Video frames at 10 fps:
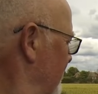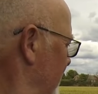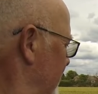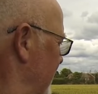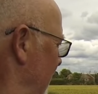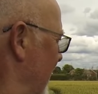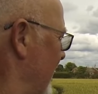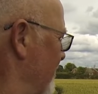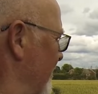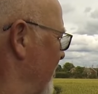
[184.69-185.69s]
but
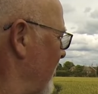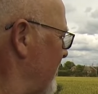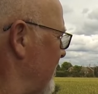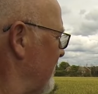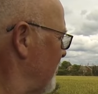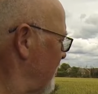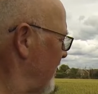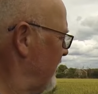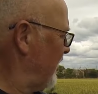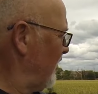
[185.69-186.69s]
today we've got just
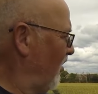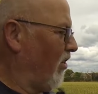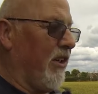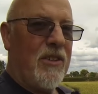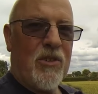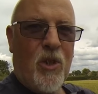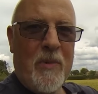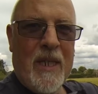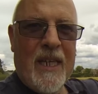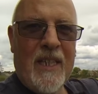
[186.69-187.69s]
these two lines
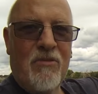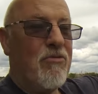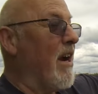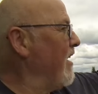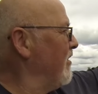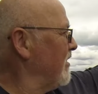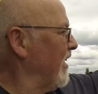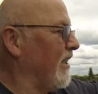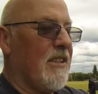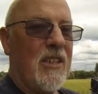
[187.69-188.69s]
coming in and round
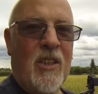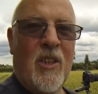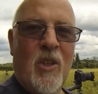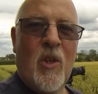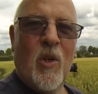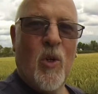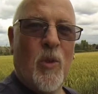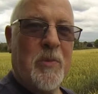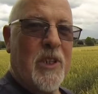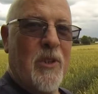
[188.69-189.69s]
and
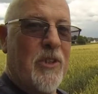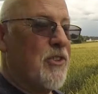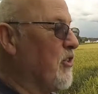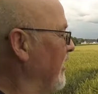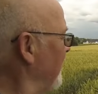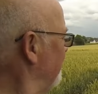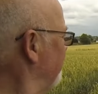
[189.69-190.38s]
up to the tree.